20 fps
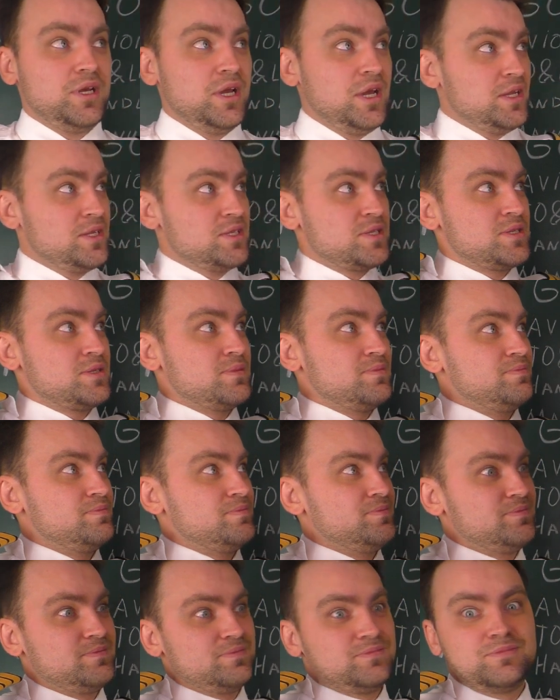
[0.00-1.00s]
It's
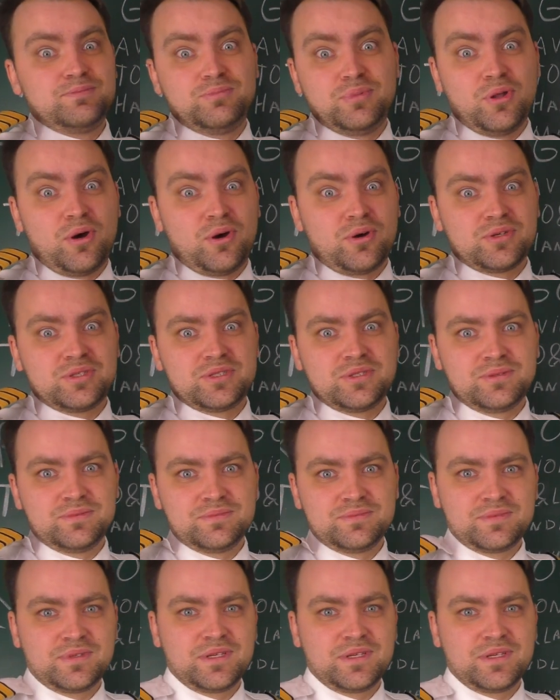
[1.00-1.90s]
blocked.